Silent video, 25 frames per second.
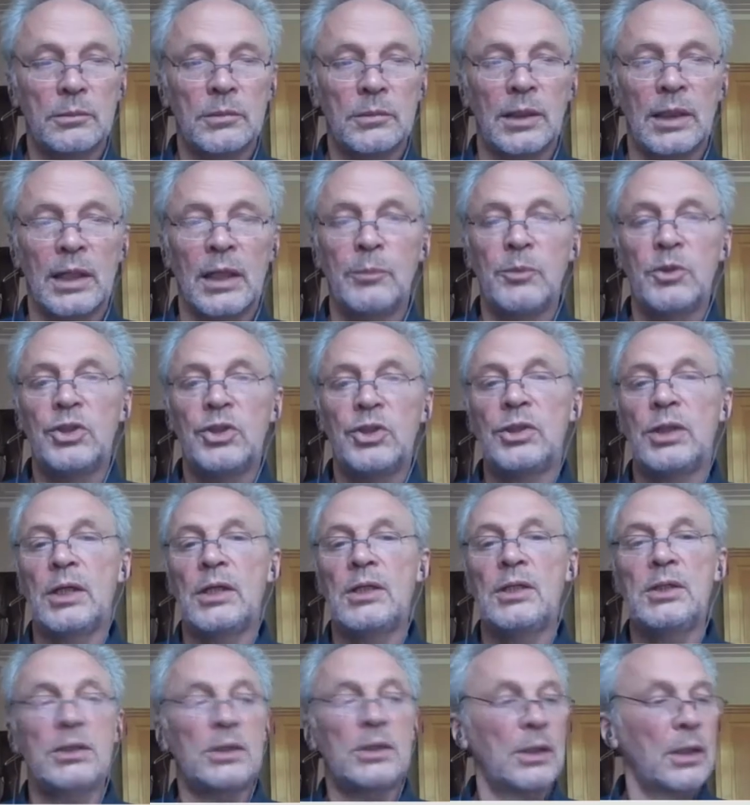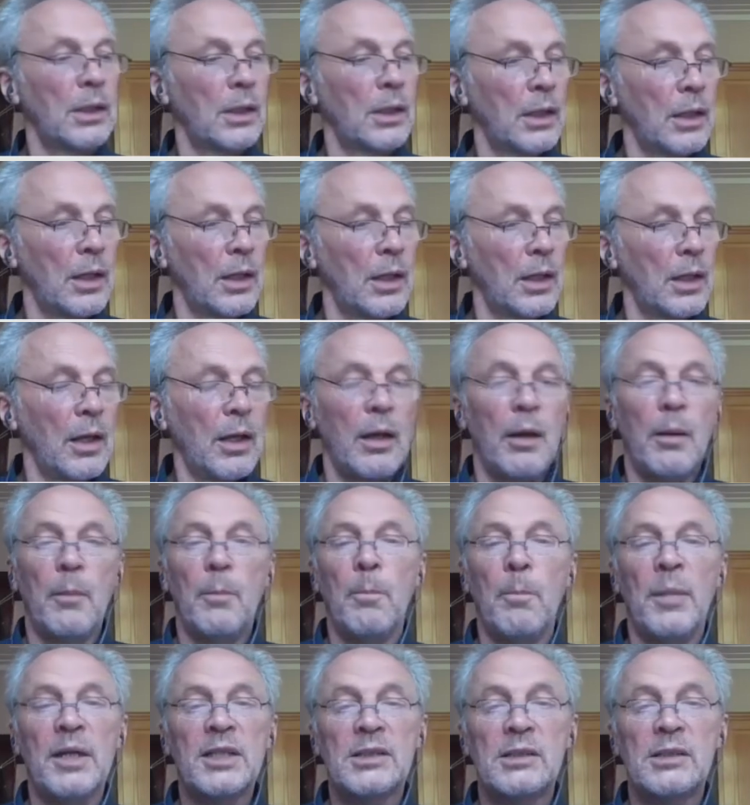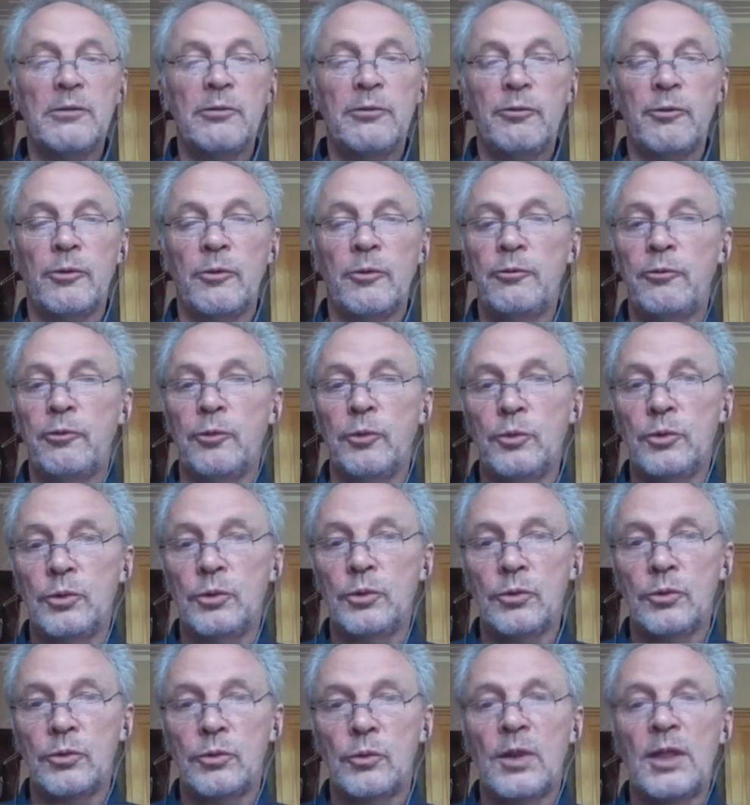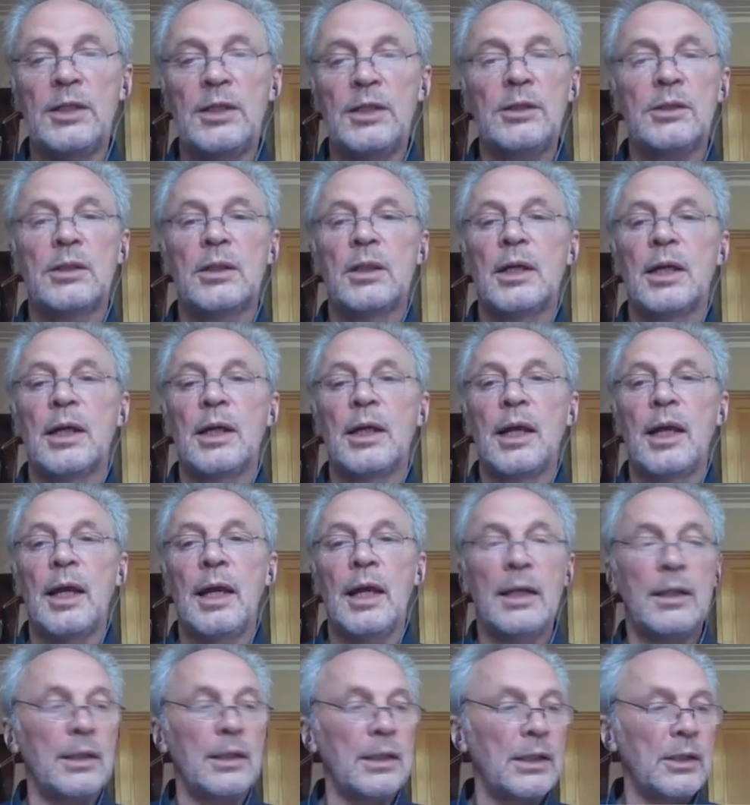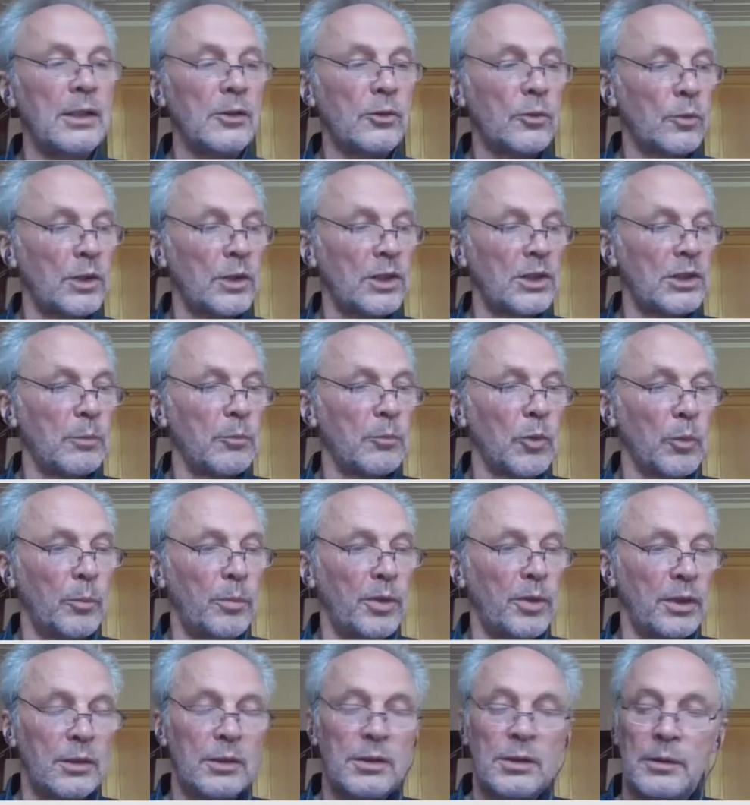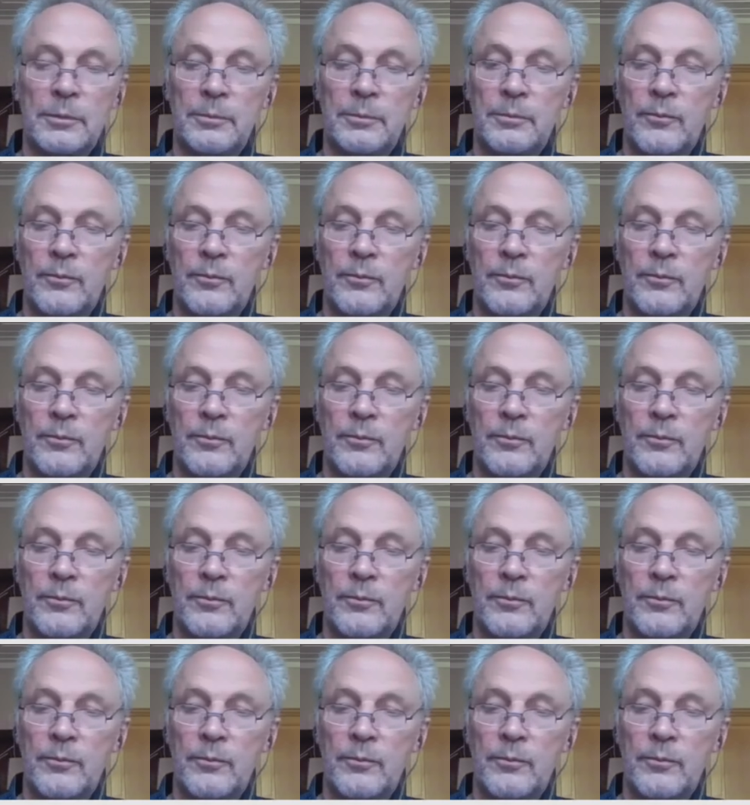climate change, massive food trade, and increased mobility.